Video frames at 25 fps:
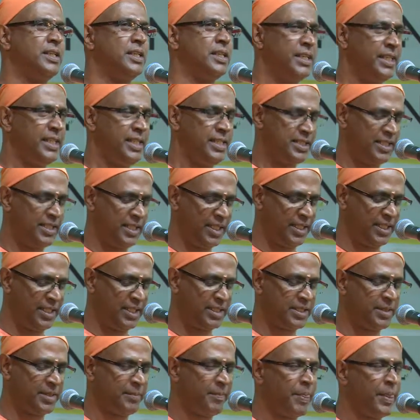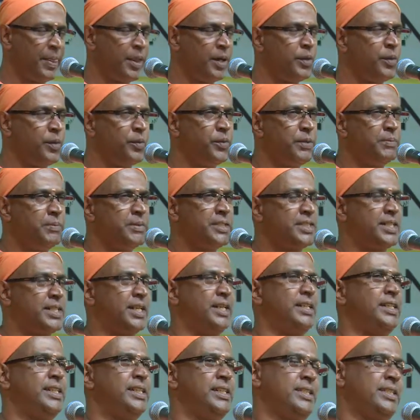He says, we must
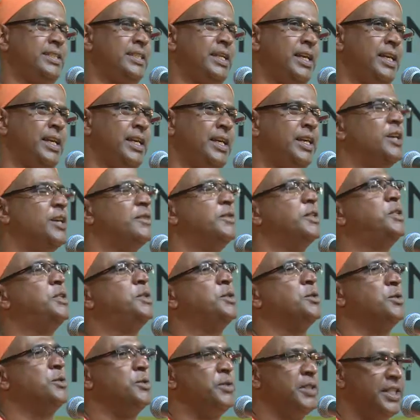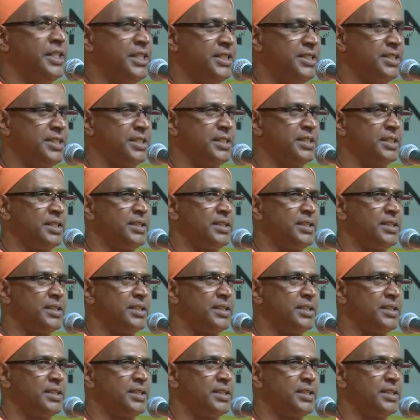understand our true nature.